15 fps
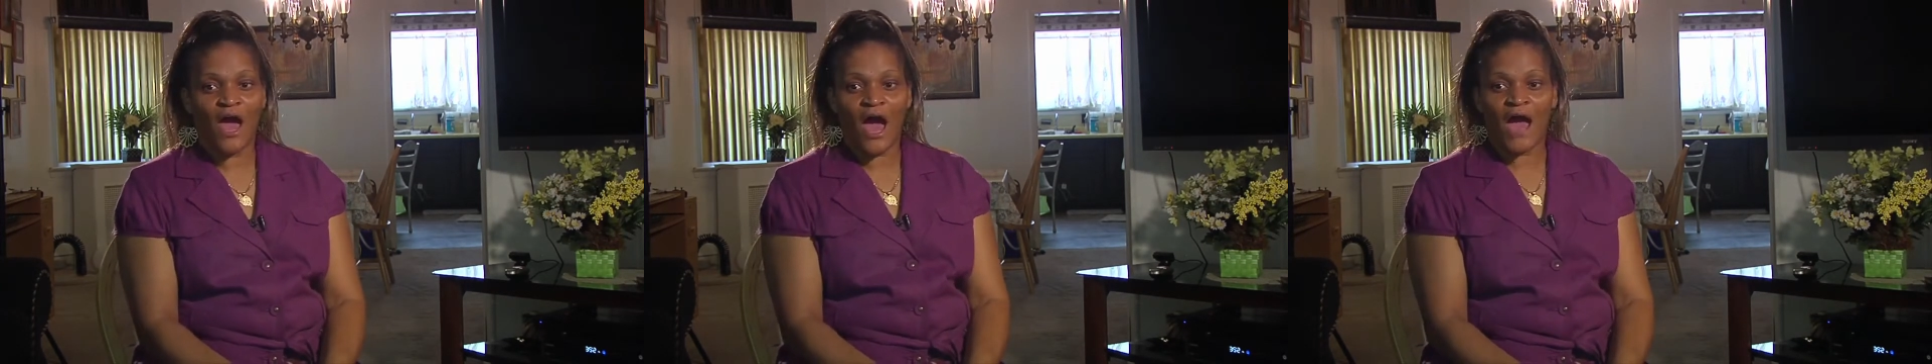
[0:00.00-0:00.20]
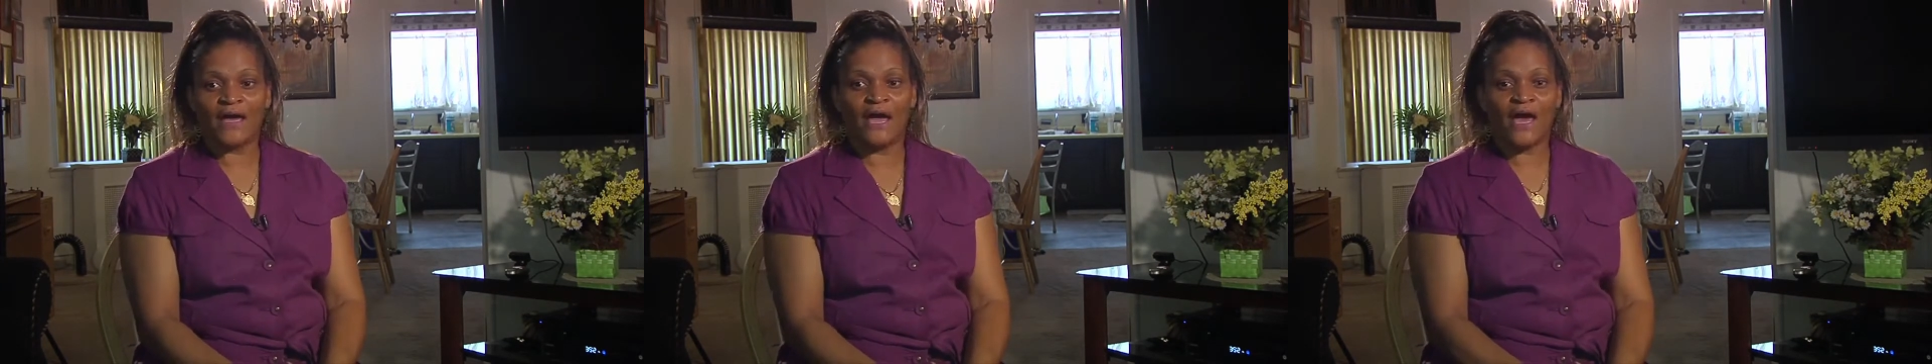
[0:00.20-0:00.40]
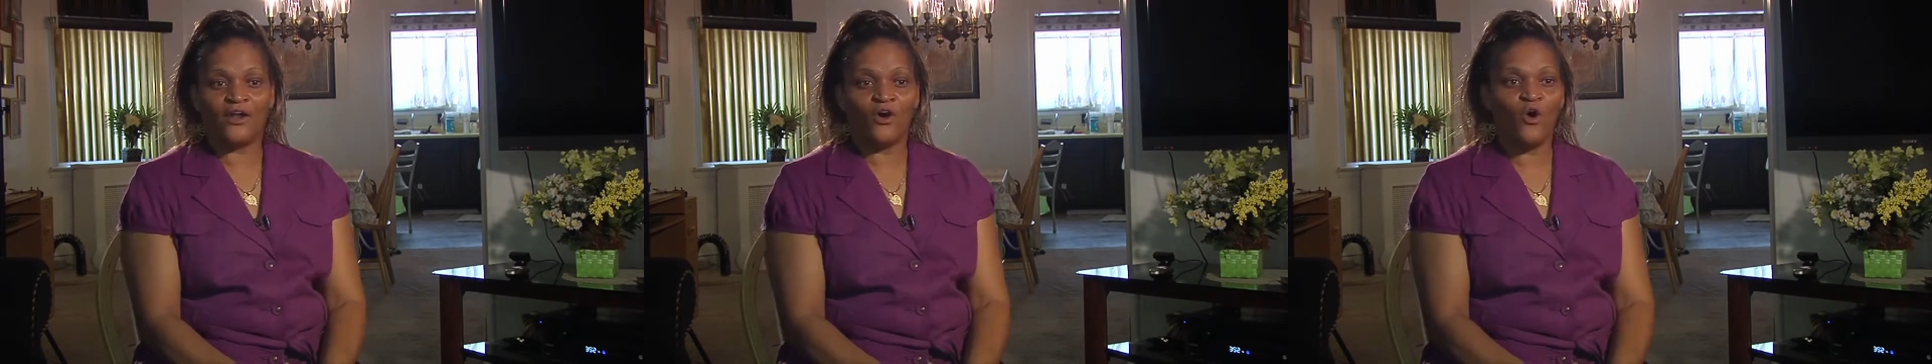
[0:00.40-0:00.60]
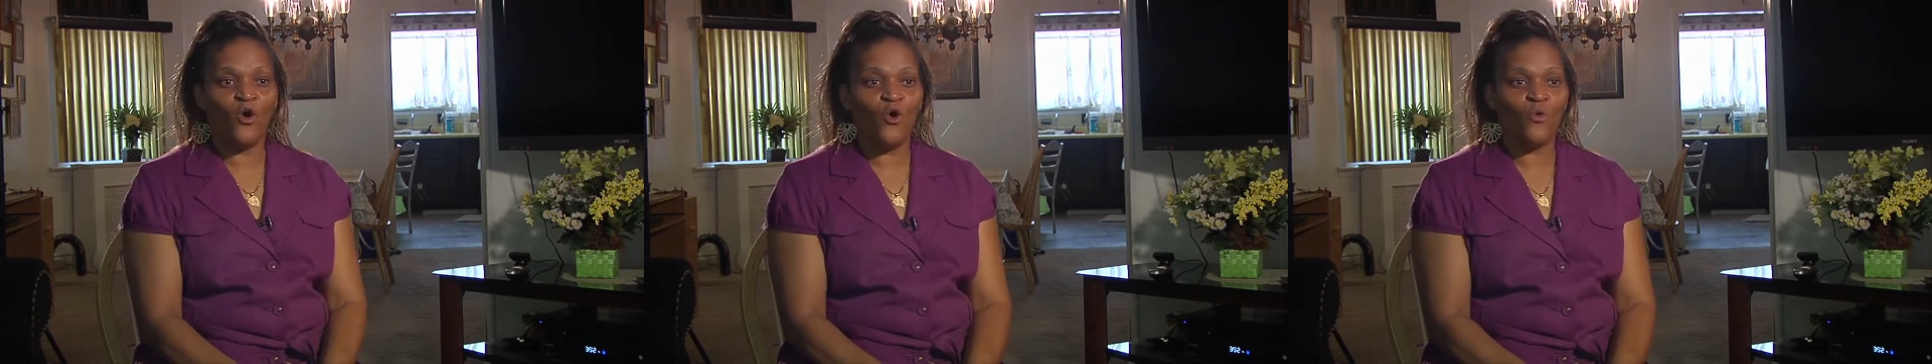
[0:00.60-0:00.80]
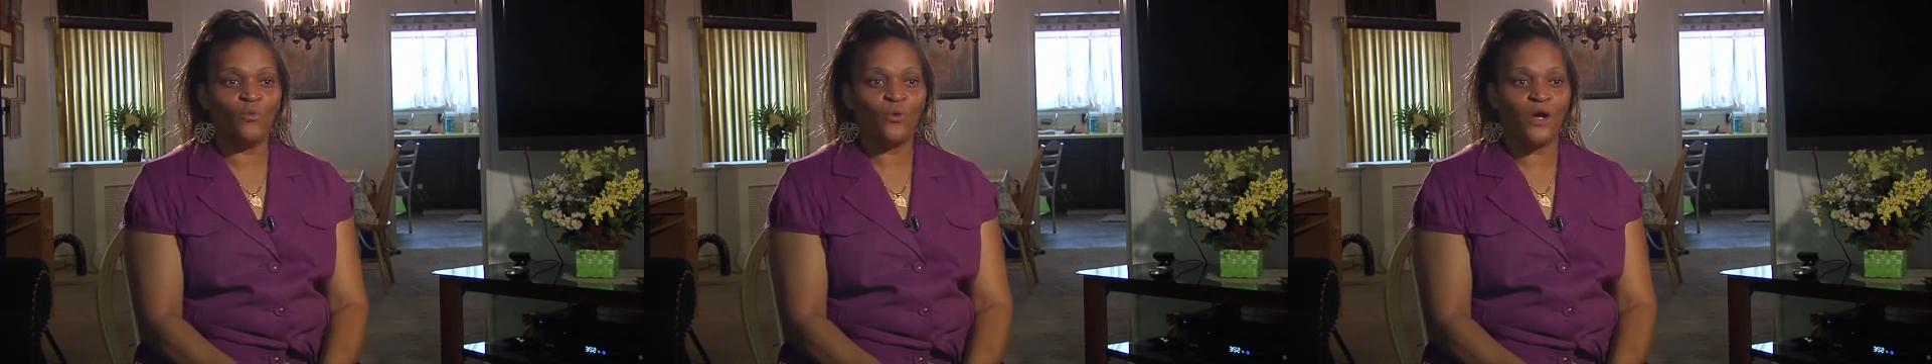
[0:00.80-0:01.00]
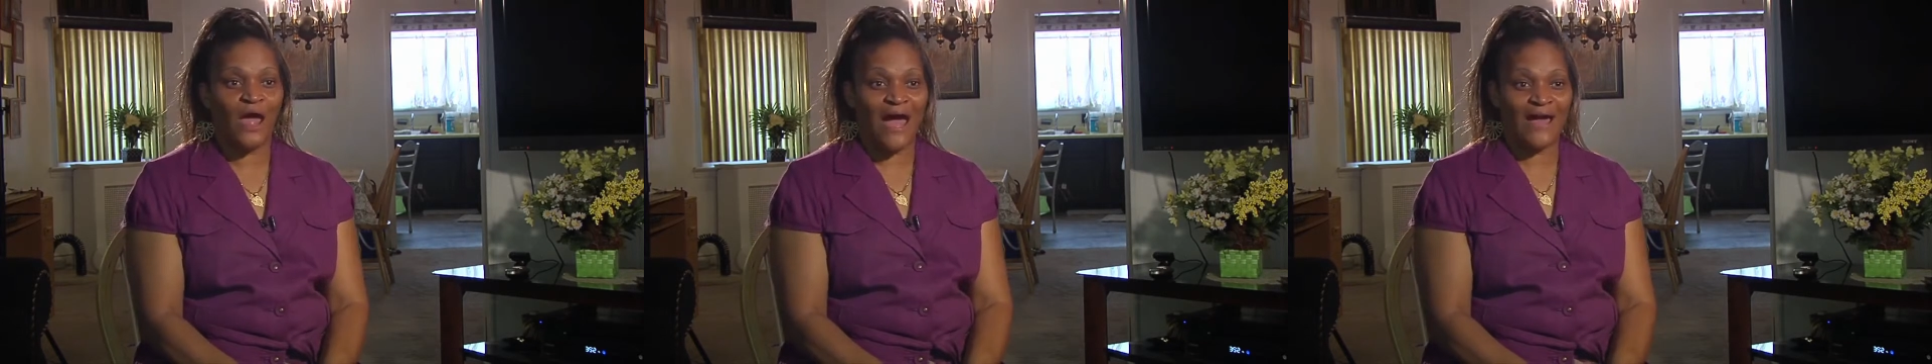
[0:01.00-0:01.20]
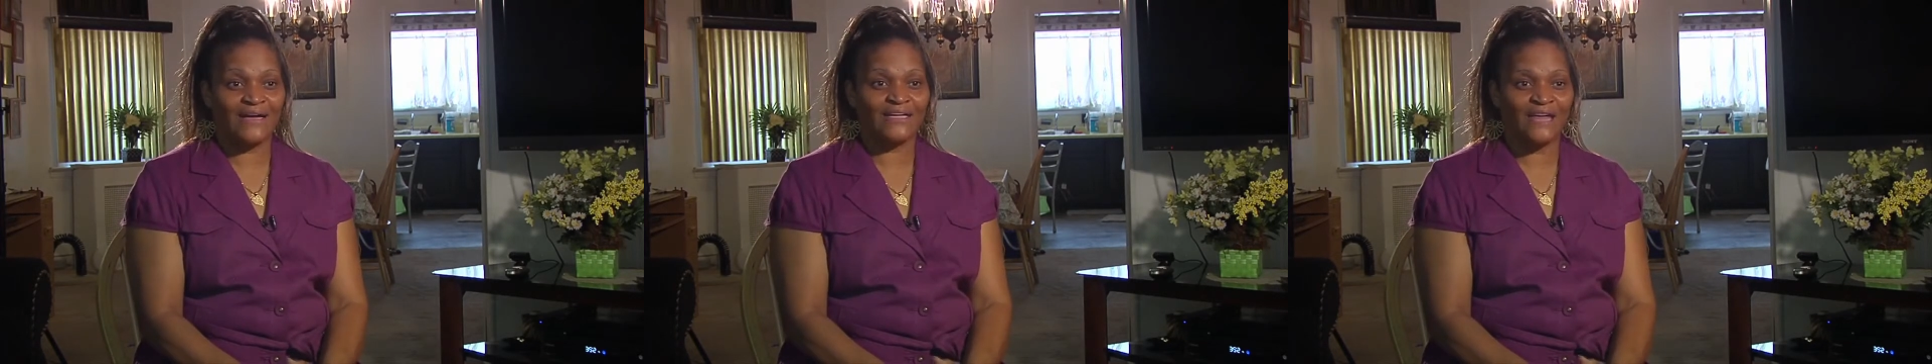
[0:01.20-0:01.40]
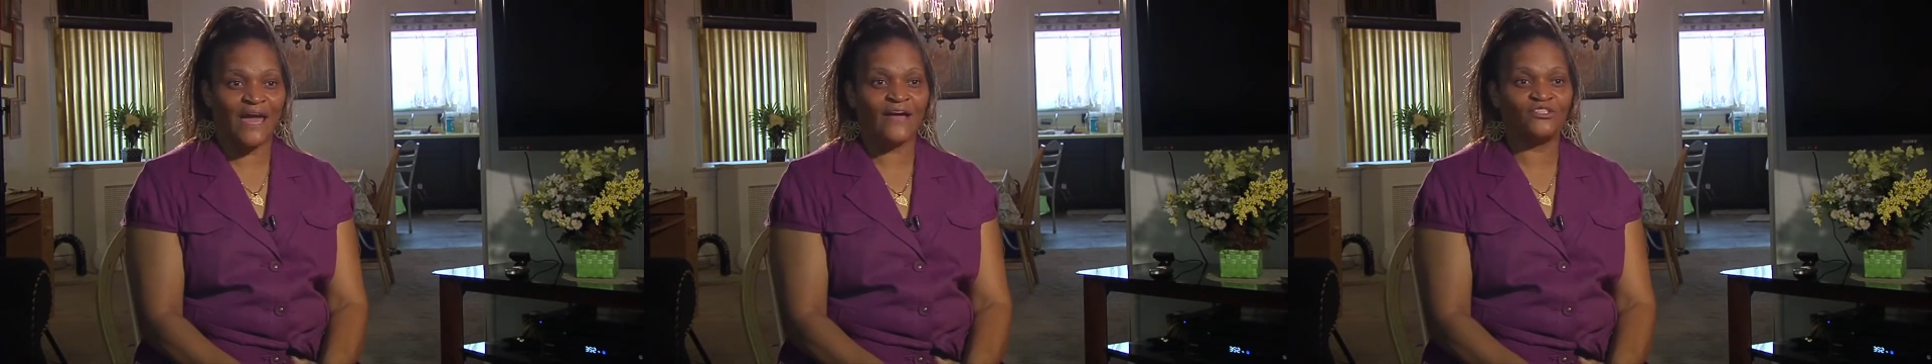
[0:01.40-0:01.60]
I got a home where I
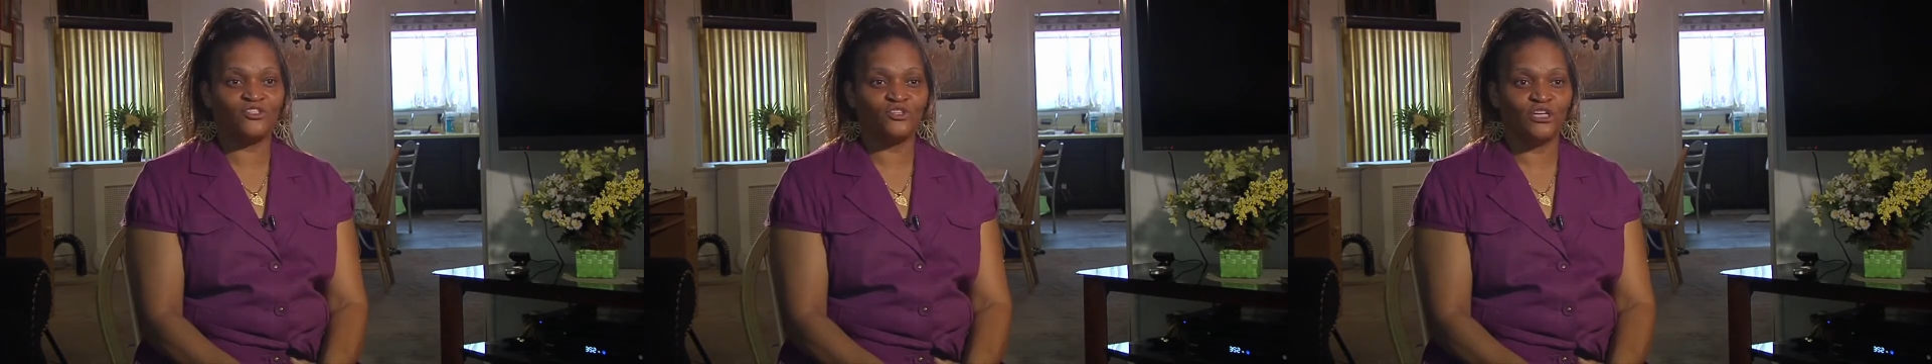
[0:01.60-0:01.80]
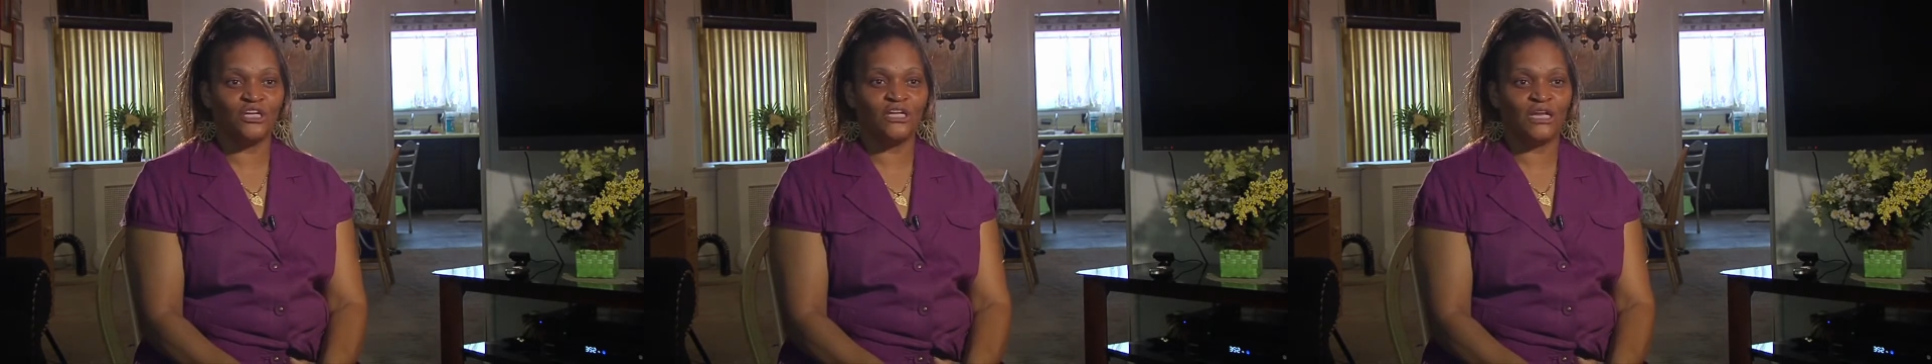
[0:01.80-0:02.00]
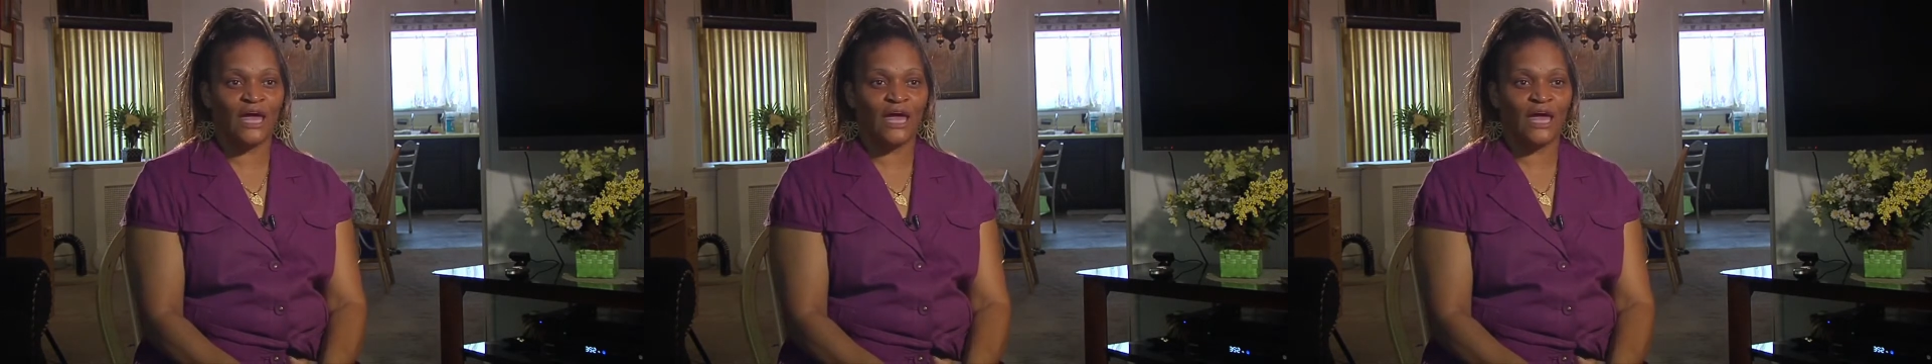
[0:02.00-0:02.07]
can actually,